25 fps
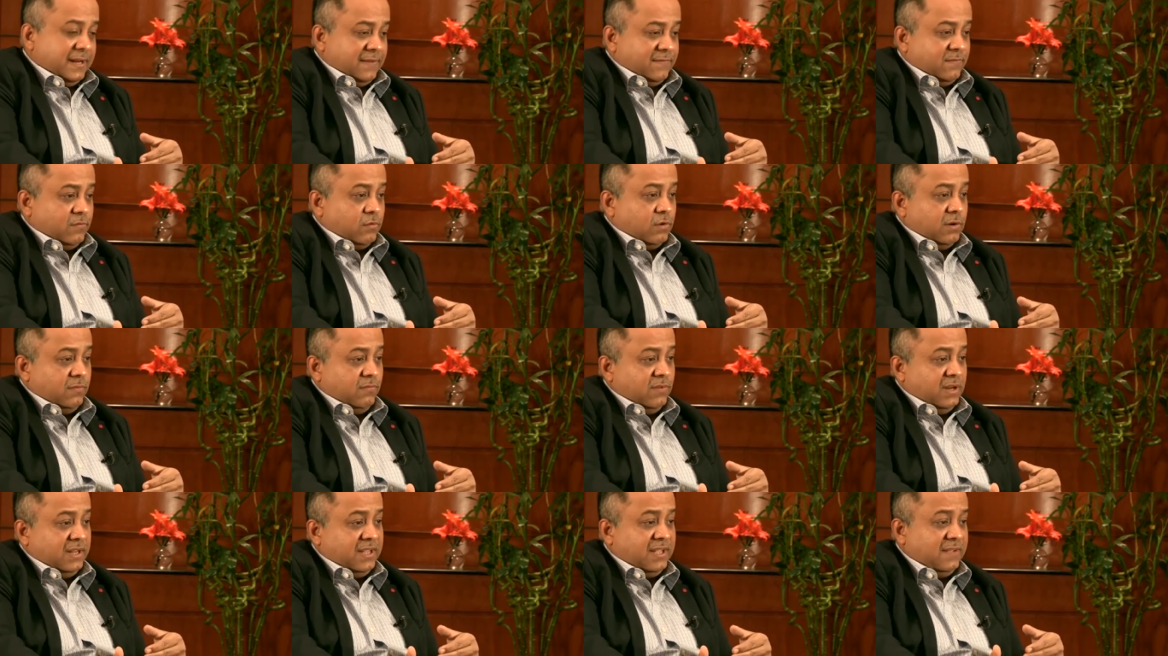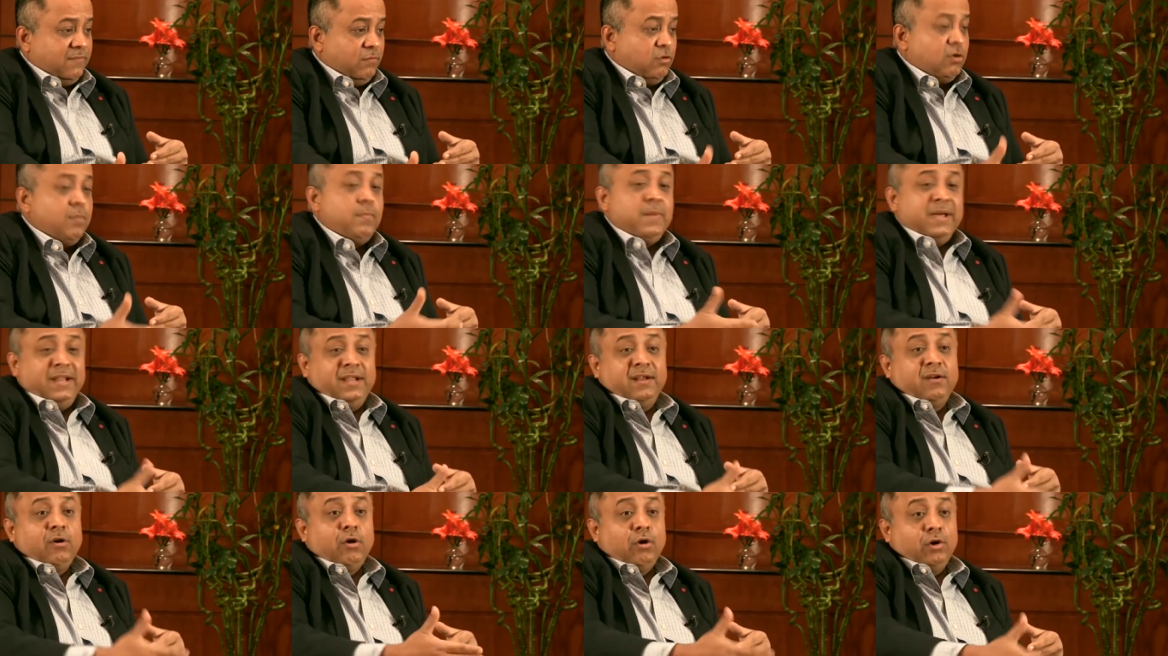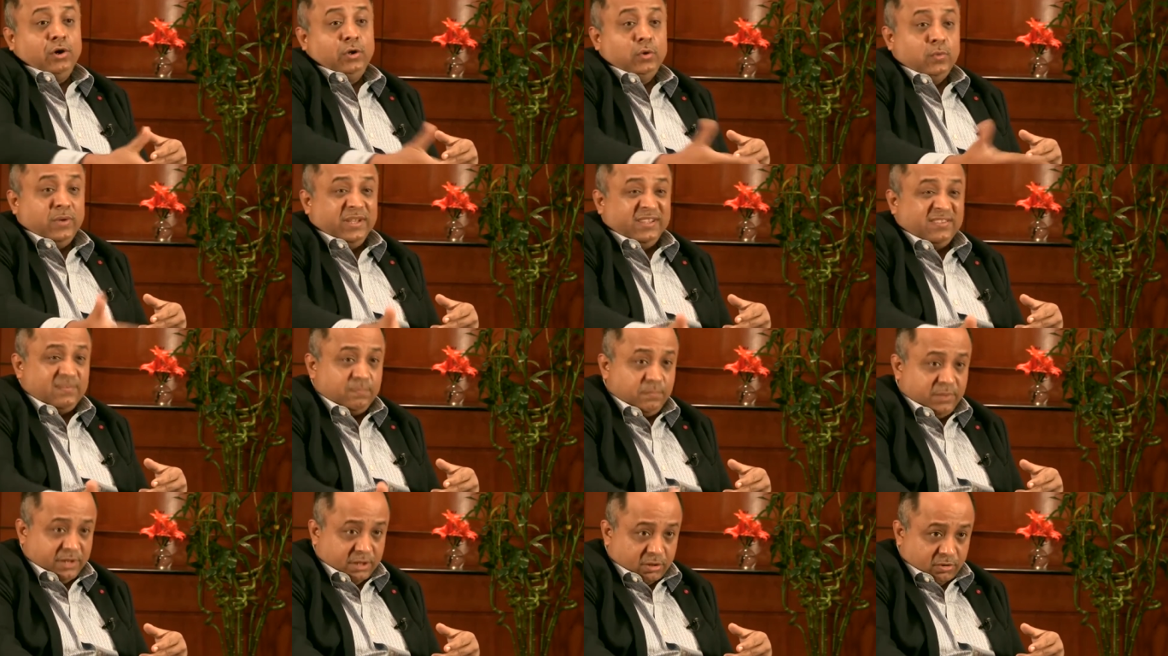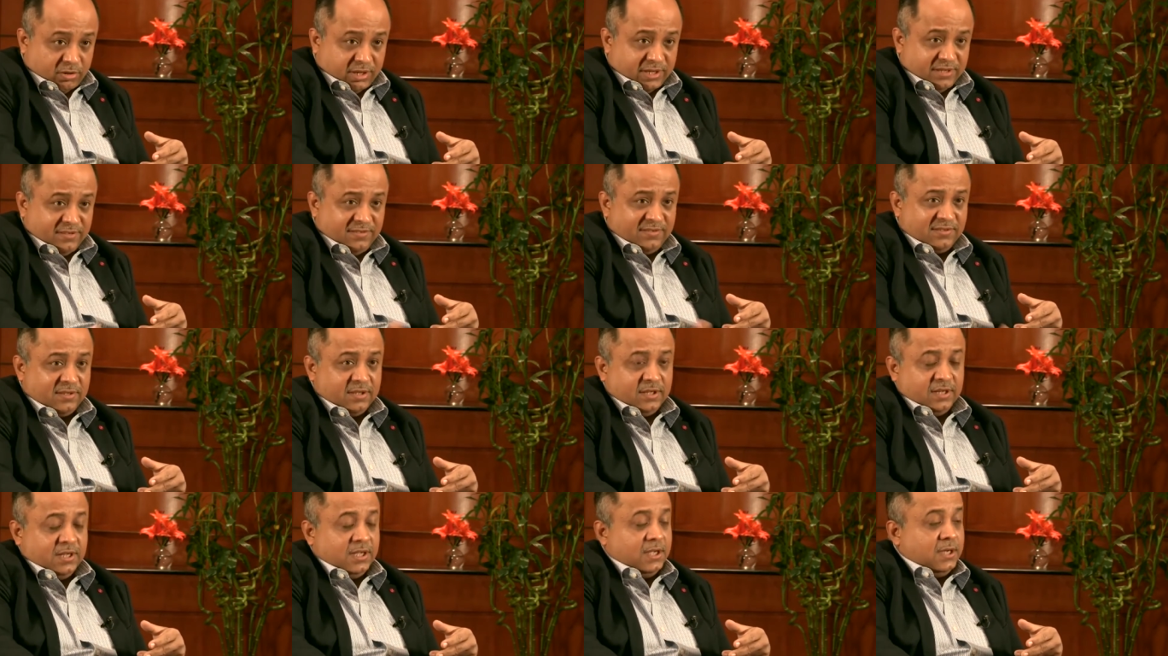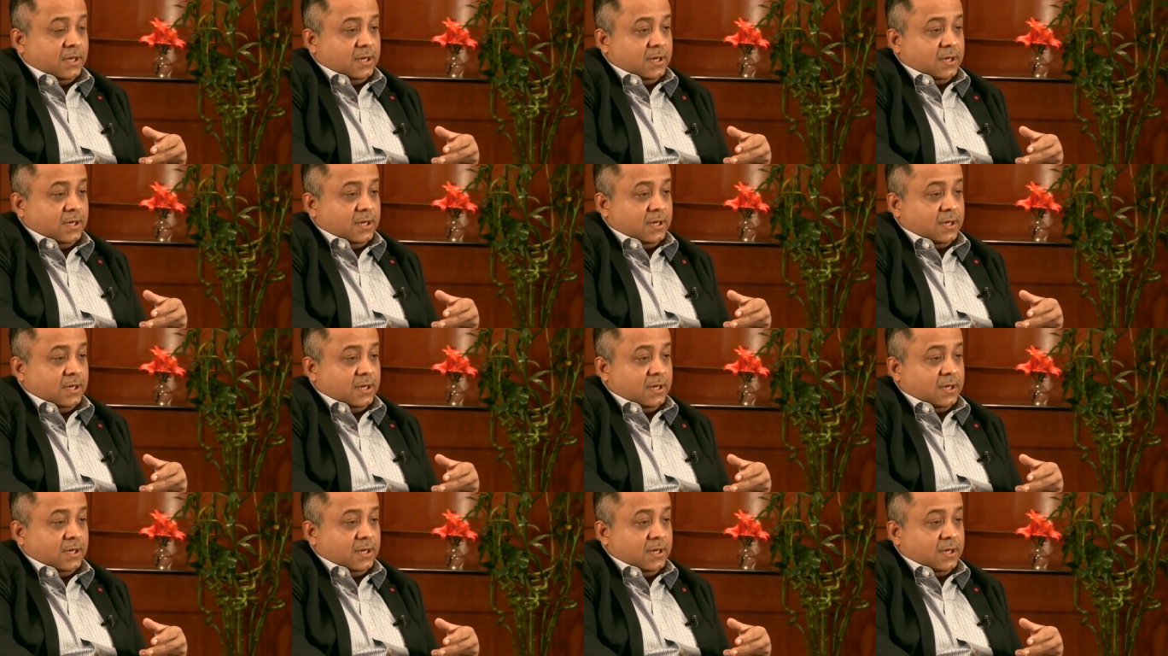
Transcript: headphone will give you a better audio experience.